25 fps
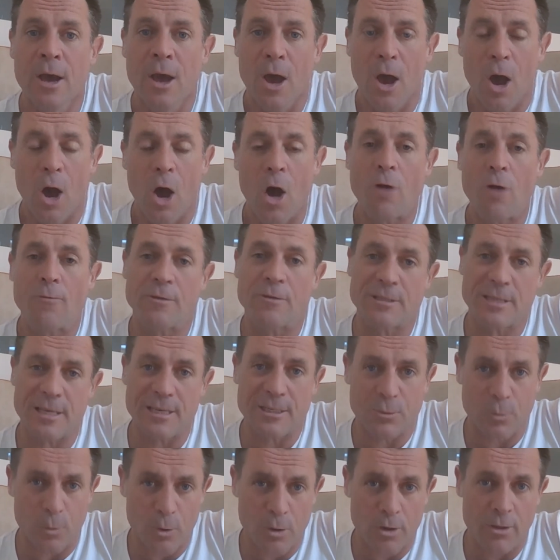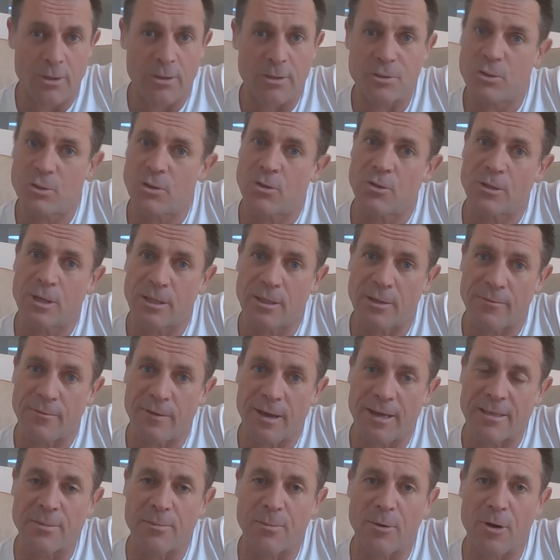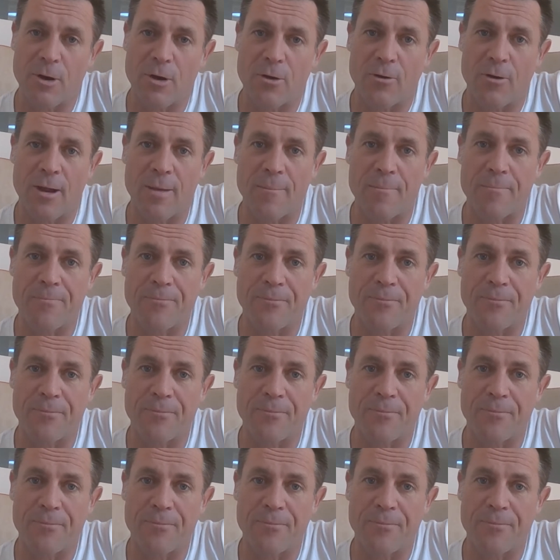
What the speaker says: overseas workers using the visa program?